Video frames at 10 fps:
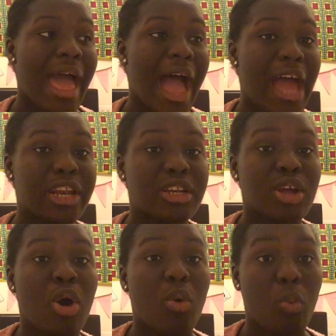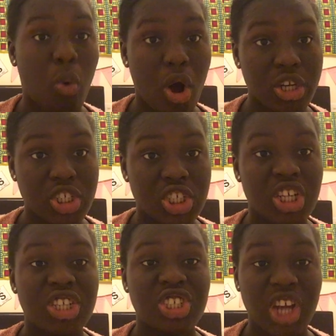And watch
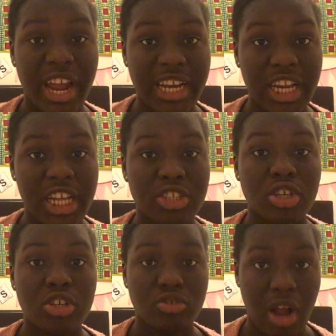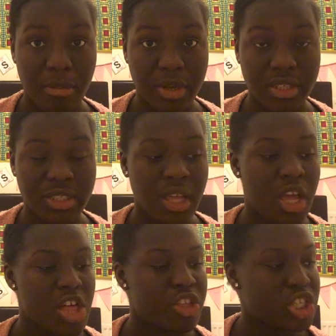Chinese dramas. The